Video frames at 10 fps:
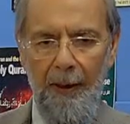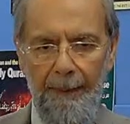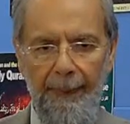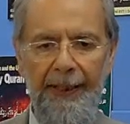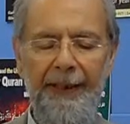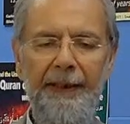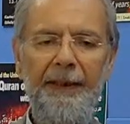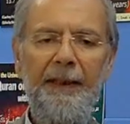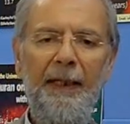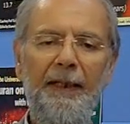marry
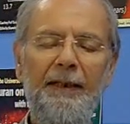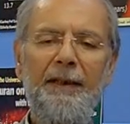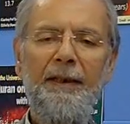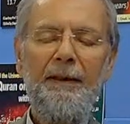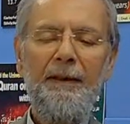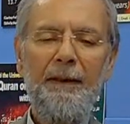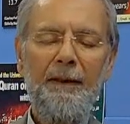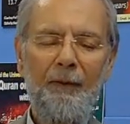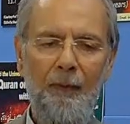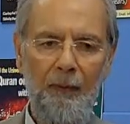another
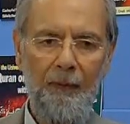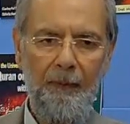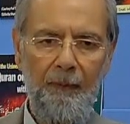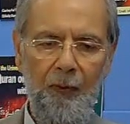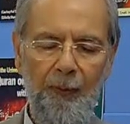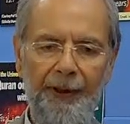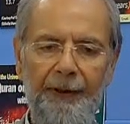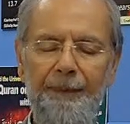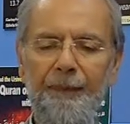woman